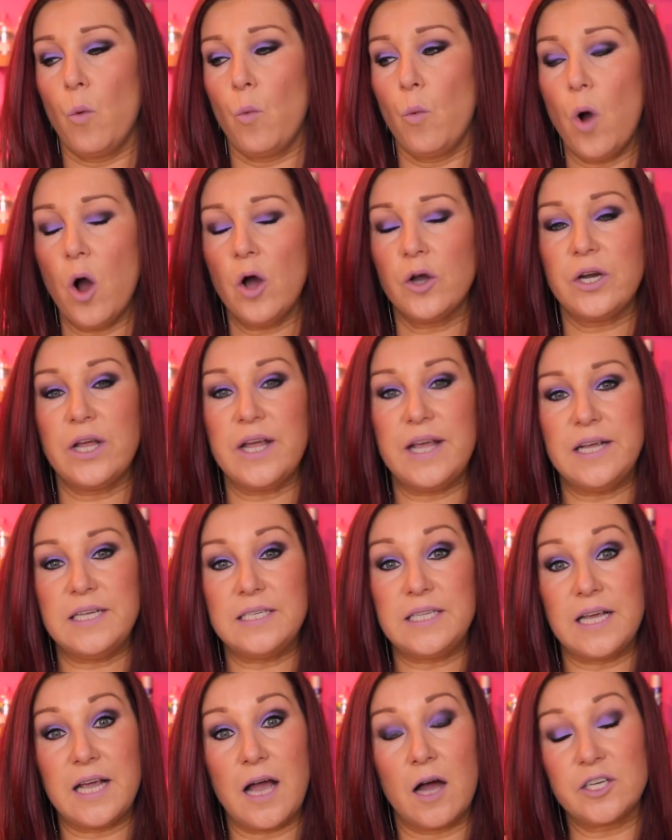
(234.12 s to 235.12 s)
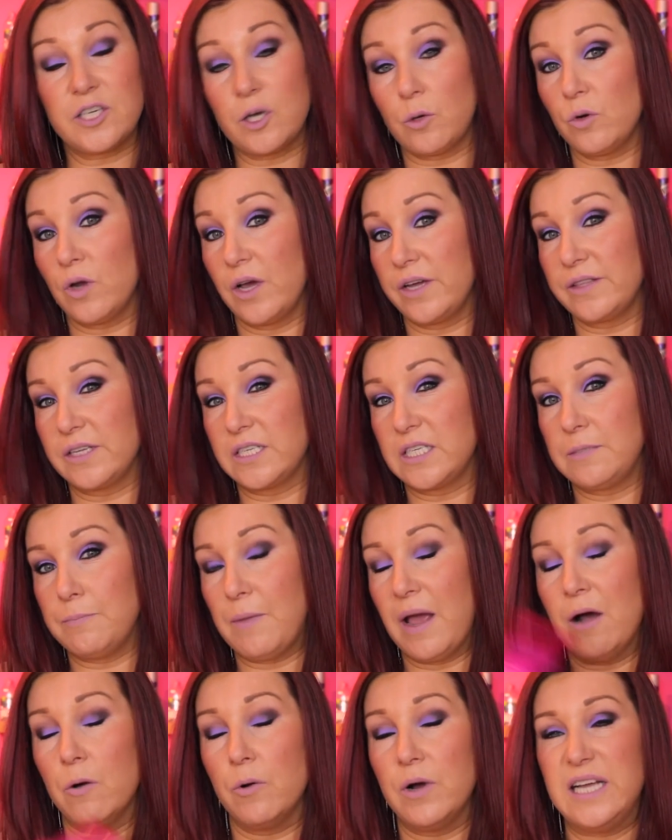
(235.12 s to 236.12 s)
One is I don't like the
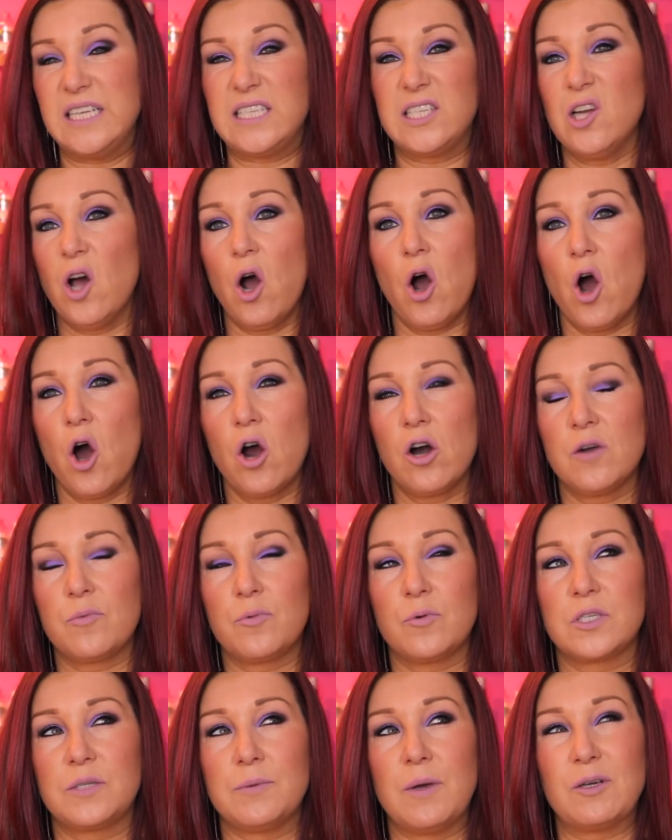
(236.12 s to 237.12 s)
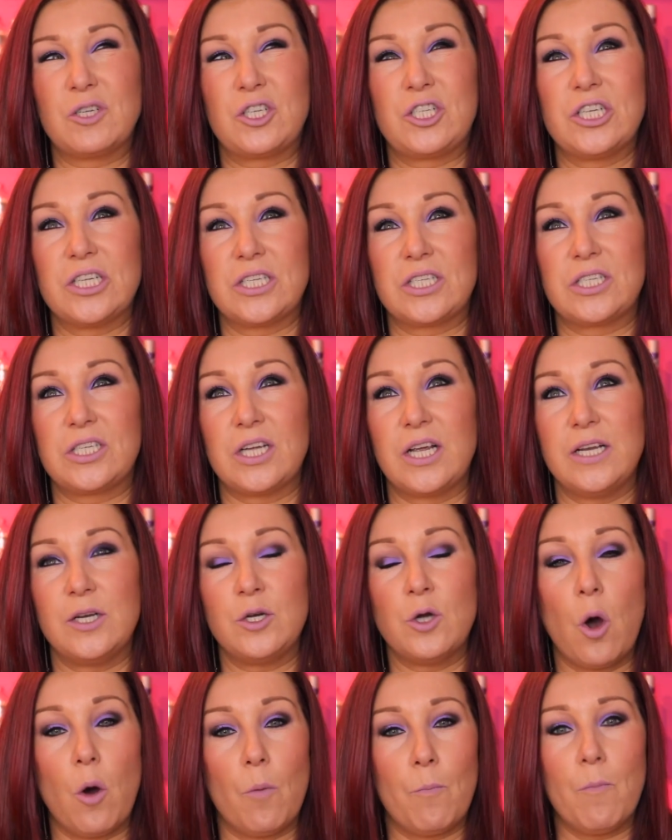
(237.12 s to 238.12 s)
smell. It's not a horrible smell. It's just
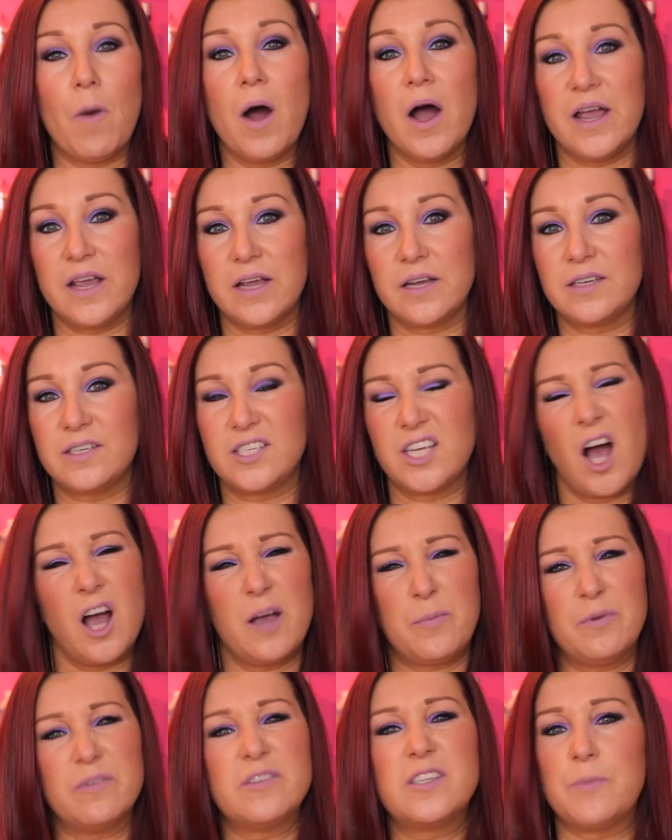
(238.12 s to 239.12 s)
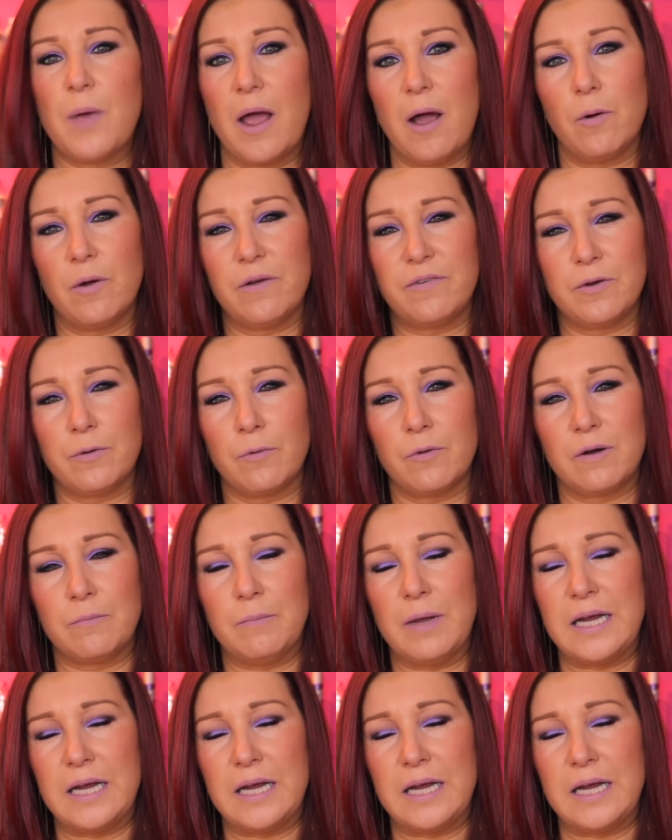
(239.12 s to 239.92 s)
not my type of smell, if you know what